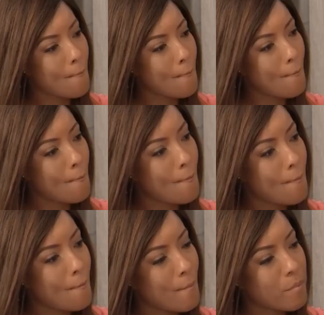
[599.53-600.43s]
know, you
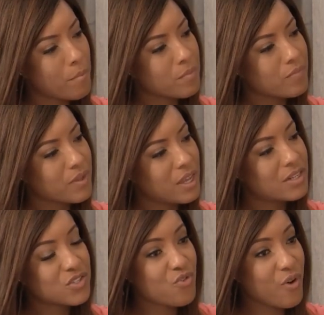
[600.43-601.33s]
have to be ready. It's
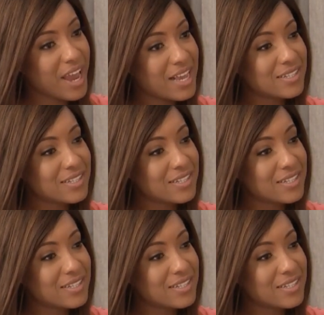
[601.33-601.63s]
marriage is what you want.